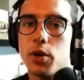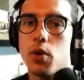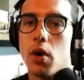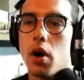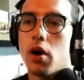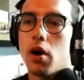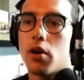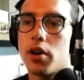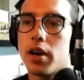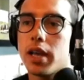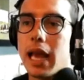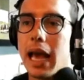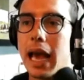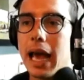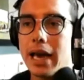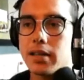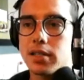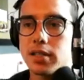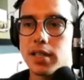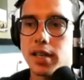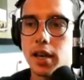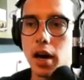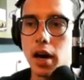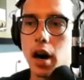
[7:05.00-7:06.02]
already has
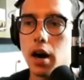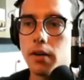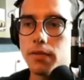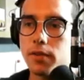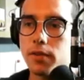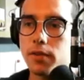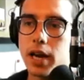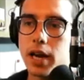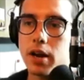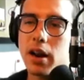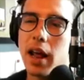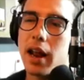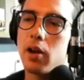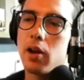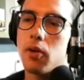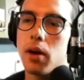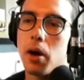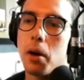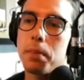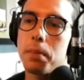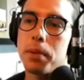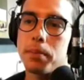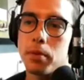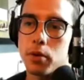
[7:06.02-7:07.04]
the offer down. I don't
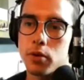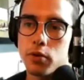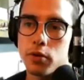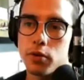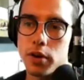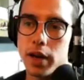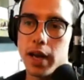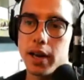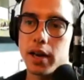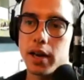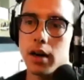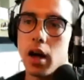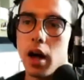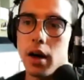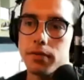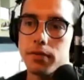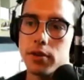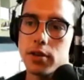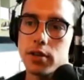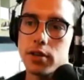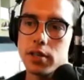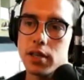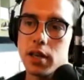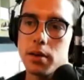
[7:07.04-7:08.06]
help people create
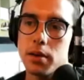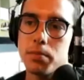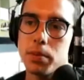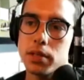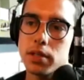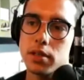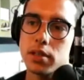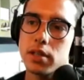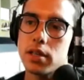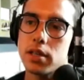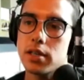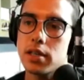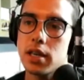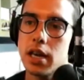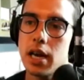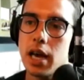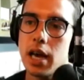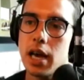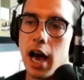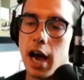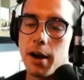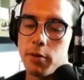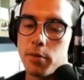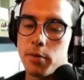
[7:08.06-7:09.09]
offers in businesses.
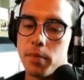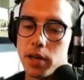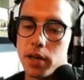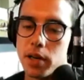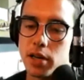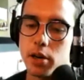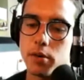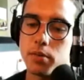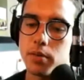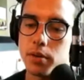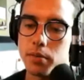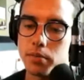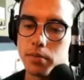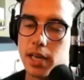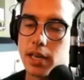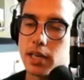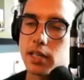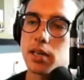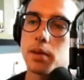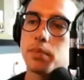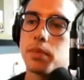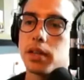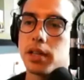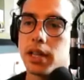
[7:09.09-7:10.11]
I pretty much help them take
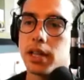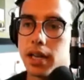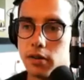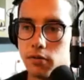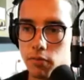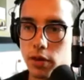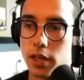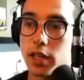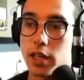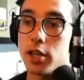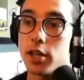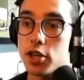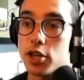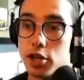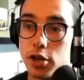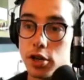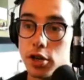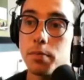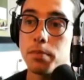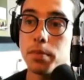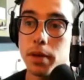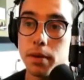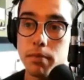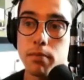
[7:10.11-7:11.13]
something that really
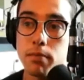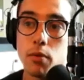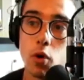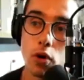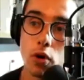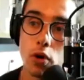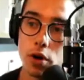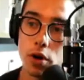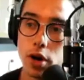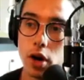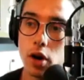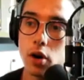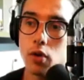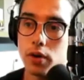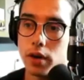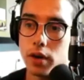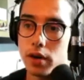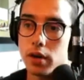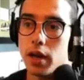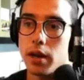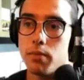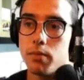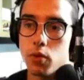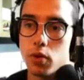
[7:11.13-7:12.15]
should be more known
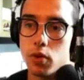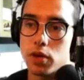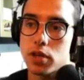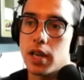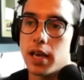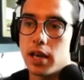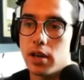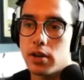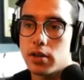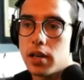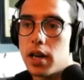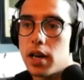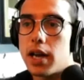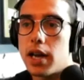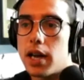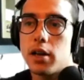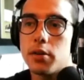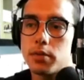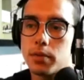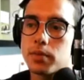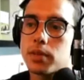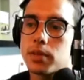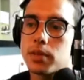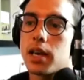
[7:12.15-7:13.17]
and, and more scaled, and I
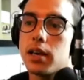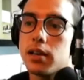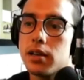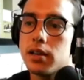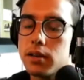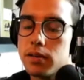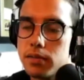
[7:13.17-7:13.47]
help them scale